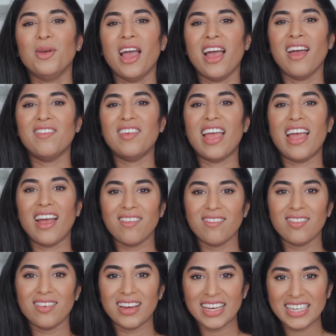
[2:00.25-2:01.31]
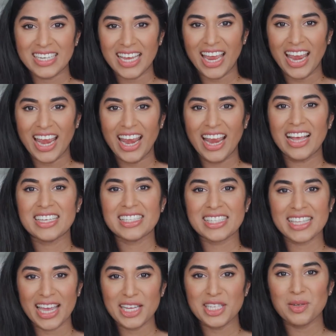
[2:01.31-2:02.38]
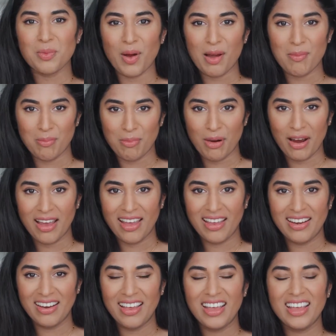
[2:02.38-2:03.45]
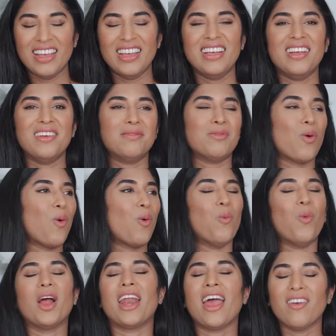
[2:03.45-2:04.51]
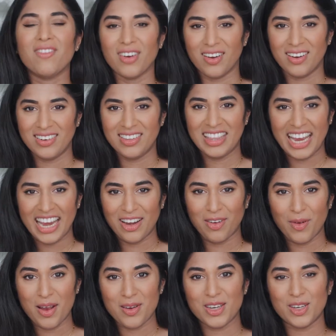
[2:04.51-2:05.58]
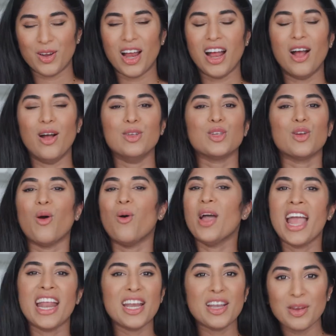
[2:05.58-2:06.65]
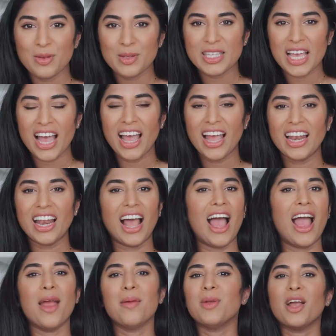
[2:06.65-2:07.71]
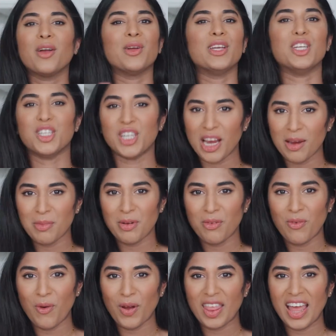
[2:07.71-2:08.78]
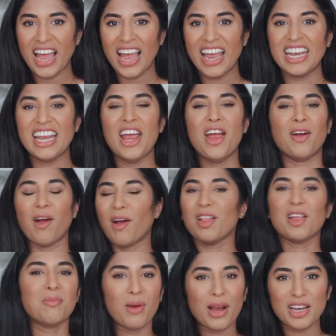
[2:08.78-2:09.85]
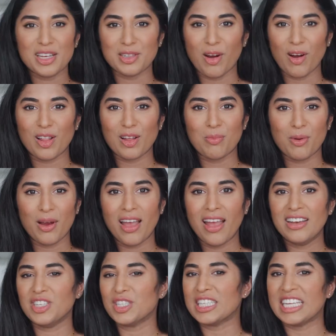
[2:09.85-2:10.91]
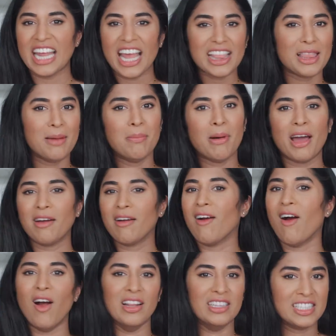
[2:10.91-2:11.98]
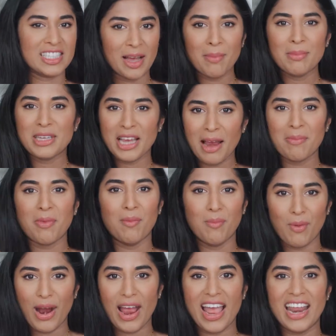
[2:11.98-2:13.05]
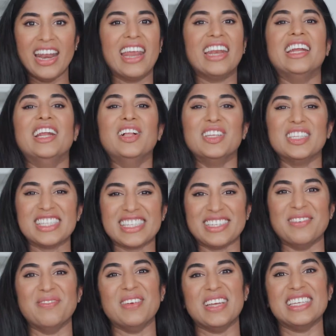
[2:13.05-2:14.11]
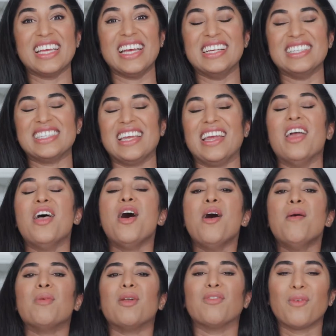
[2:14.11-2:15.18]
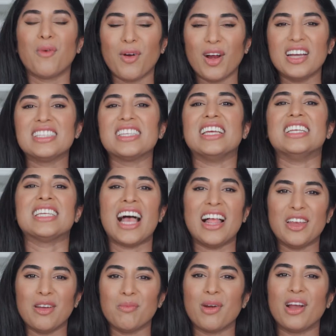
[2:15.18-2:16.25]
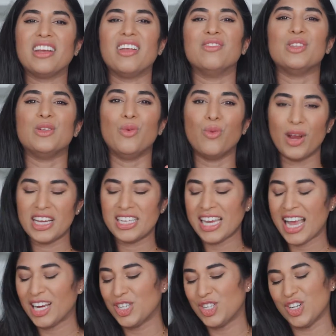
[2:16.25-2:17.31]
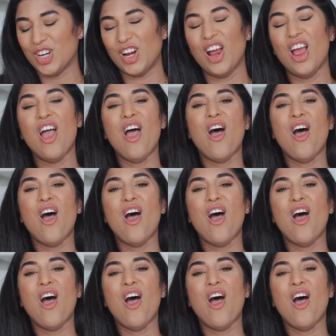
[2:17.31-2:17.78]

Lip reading: have everyday sliced white bread or whatever laying around in your house, go ahead and use that. I am not going to shame you for that. Garlic bread is garlic bread. Just get the butter on some type of bread and it'll still be tasty. But of course, Italian bread gives you great texture.